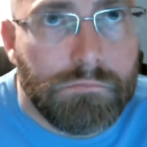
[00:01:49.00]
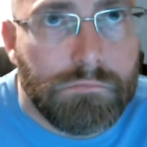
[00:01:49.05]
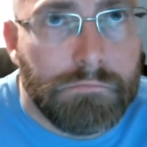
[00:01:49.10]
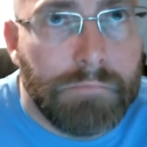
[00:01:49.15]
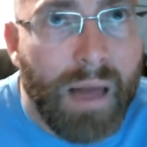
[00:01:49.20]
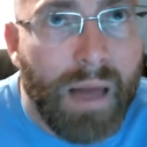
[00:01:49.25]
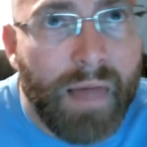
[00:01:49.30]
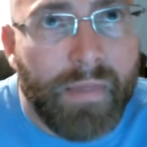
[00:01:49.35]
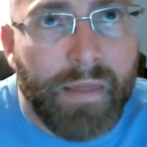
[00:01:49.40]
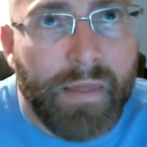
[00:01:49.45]

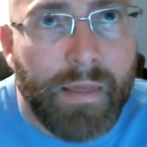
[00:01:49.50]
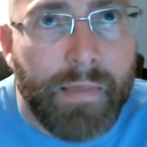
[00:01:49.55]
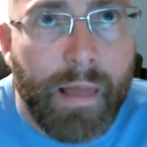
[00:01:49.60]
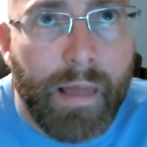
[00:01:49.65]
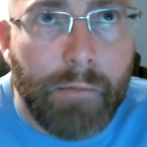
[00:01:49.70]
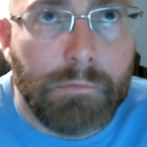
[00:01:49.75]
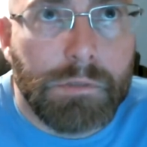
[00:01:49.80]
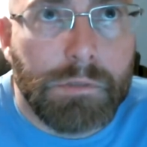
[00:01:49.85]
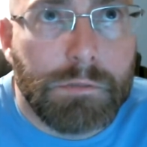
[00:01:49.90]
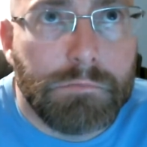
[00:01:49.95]
back then
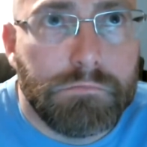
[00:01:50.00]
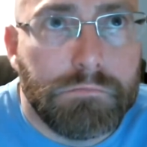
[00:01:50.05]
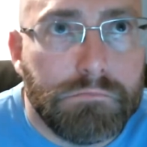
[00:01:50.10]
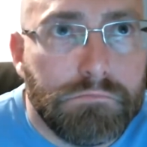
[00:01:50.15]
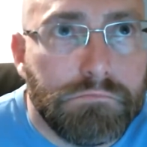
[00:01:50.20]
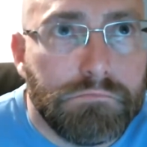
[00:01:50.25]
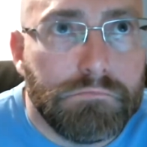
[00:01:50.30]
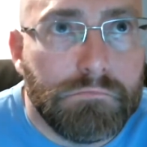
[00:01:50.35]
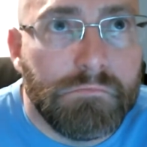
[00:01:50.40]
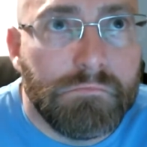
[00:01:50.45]
that was
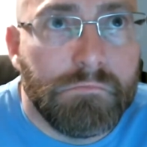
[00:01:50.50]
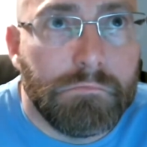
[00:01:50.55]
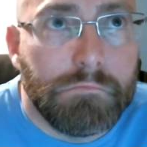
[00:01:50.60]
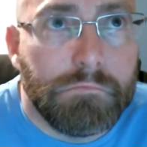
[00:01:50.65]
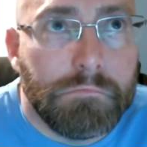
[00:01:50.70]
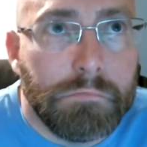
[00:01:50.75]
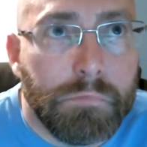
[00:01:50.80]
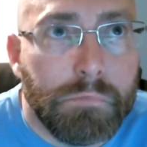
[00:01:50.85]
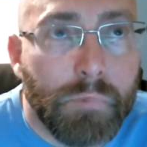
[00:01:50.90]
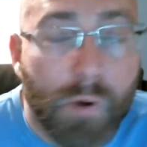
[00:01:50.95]

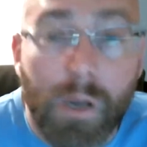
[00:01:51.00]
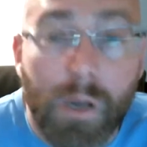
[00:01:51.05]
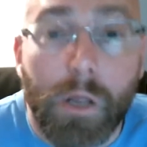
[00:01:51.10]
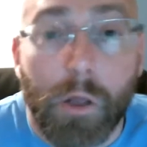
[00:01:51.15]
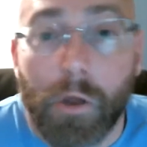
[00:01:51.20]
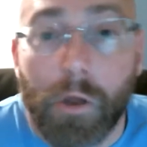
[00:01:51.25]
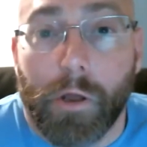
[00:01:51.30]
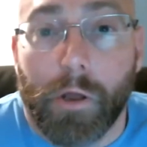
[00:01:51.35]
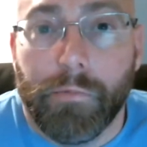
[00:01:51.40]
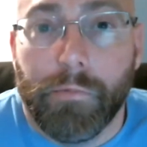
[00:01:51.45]
pretty
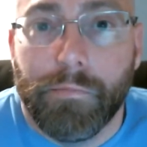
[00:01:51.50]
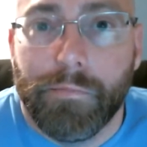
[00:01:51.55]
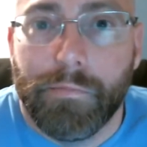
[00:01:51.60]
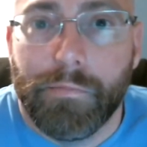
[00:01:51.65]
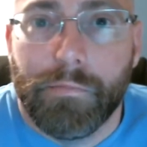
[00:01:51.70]
good,